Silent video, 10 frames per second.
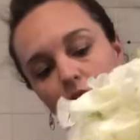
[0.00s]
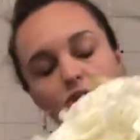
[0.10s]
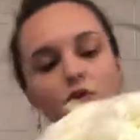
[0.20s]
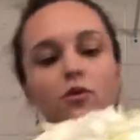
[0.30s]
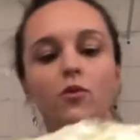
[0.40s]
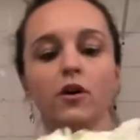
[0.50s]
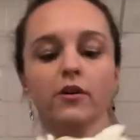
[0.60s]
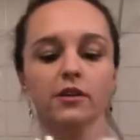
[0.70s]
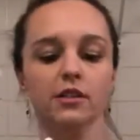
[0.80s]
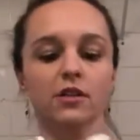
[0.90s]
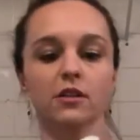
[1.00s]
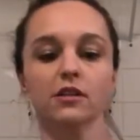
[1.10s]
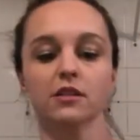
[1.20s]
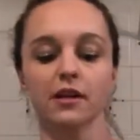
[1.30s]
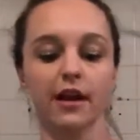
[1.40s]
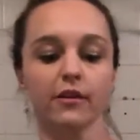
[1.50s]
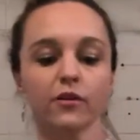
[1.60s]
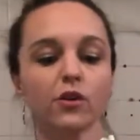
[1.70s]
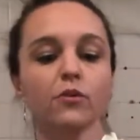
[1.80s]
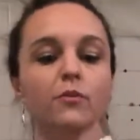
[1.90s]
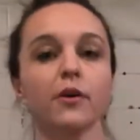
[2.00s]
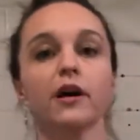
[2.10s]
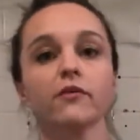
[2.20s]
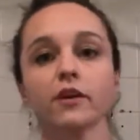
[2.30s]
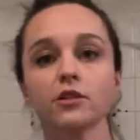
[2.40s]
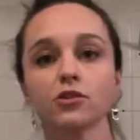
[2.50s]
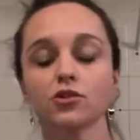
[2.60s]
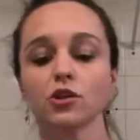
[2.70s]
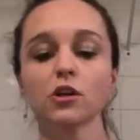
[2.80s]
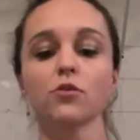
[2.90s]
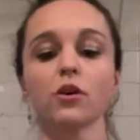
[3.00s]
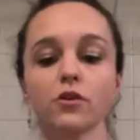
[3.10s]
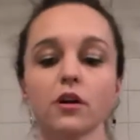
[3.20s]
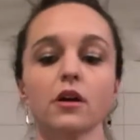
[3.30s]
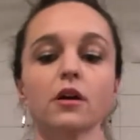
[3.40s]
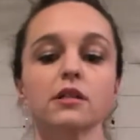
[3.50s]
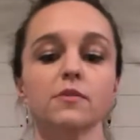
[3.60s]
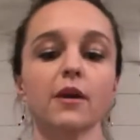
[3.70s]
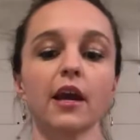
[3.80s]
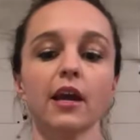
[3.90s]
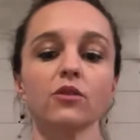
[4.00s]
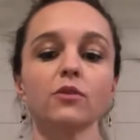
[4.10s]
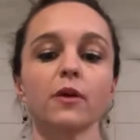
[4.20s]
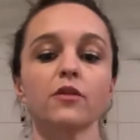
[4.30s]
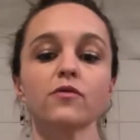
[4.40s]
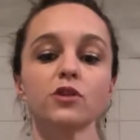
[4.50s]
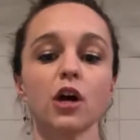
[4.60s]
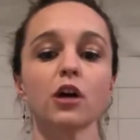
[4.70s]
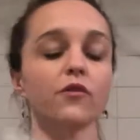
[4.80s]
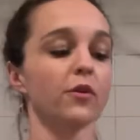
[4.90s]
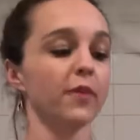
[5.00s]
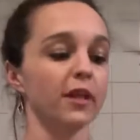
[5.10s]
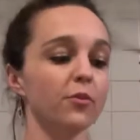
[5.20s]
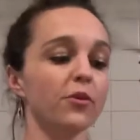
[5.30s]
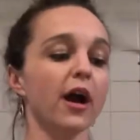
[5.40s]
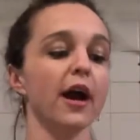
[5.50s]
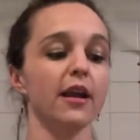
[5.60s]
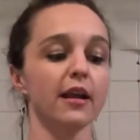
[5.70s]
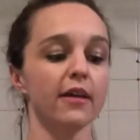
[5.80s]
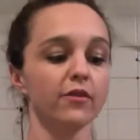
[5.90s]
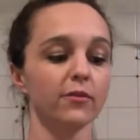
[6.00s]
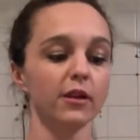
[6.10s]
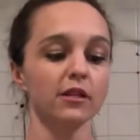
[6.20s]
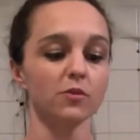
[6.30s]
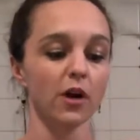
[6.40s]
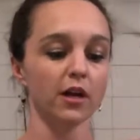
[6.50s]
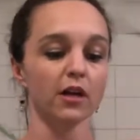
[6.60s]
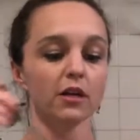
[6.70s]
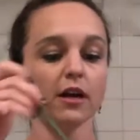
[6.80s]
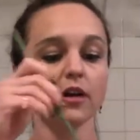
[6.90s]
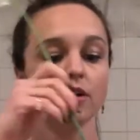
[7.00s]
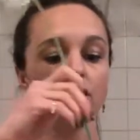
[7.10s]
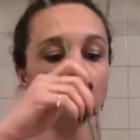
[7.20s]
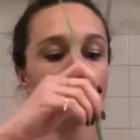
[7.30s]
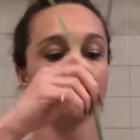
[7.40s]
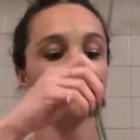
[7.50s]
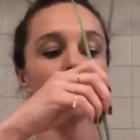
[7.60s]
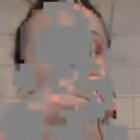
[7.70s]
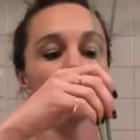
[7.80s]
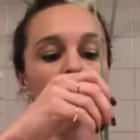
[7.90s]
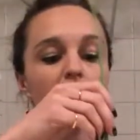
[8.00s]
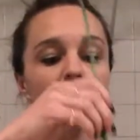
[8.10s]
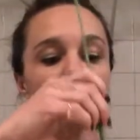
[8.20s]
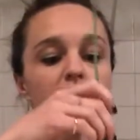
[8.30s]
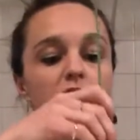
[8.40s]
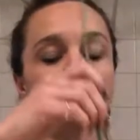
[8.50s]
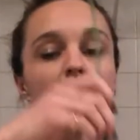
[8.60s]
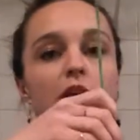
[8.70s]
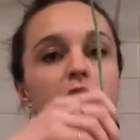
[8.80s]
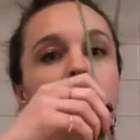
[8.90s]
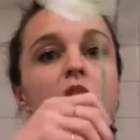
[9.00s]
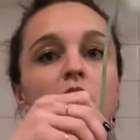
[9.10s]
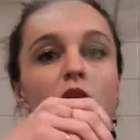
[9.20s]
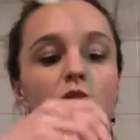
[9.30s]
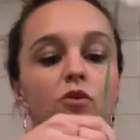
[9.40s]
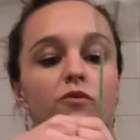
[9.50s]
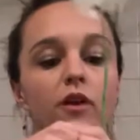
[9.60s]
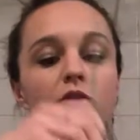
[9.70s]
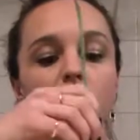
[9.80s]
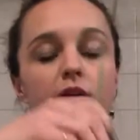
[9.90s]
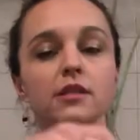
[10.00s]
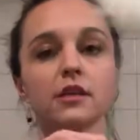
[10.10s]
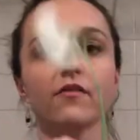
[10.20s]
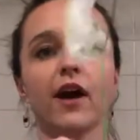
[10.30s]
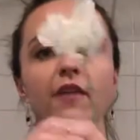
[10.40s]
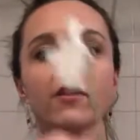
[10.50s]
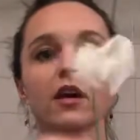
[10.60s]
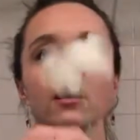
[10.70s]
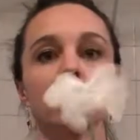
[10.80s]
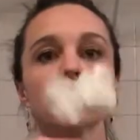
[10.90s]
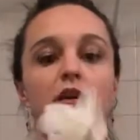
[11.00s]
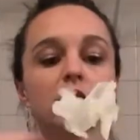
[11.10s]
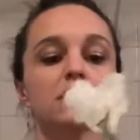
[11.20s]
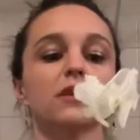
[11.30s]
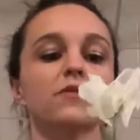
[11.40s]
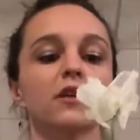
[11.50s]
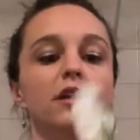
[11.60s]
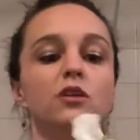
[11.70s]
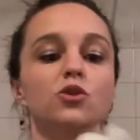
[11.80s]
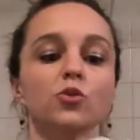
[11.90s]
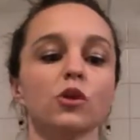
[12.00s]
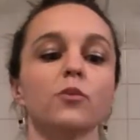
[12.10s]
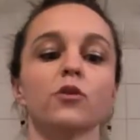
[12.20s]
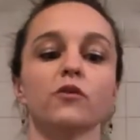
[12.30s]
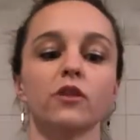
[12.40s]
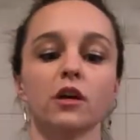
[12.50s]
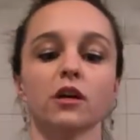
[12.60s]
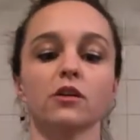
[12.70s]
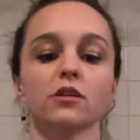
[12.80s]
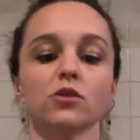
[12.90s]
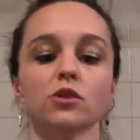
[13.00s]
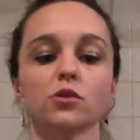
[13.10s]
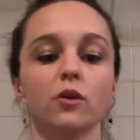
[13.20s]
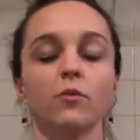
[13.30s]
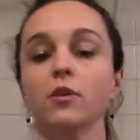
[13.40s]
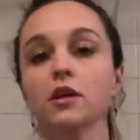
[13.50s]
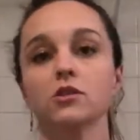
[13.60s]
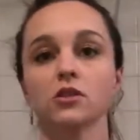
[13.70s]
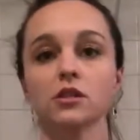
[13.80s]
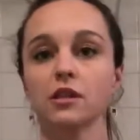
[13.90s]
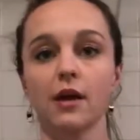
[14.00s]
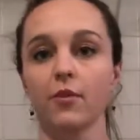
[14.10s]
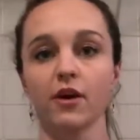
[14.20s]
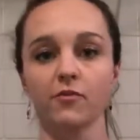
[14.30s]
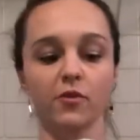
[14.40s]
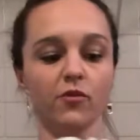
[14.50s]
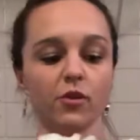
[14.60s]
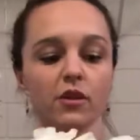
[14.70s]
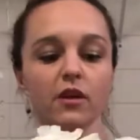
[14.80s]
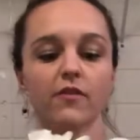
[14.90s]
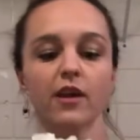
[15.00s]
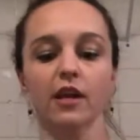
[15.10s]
do it while it's in the design room, but rest assured, while it's being handled by the photographer and by the bride and everybody's walking around, you know, before the wedding even starts, you run the risk of having something like a tulip or a ranunculus or a sweet pea just snap off before the event